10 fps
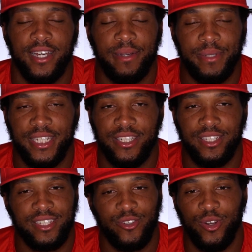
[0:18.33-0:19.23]
I mean,
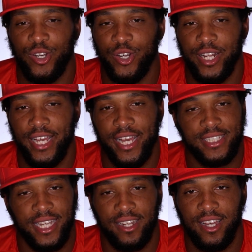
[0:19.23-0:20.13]
Gronk already
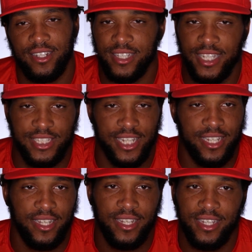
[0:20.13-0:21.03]
has like a lot of things that,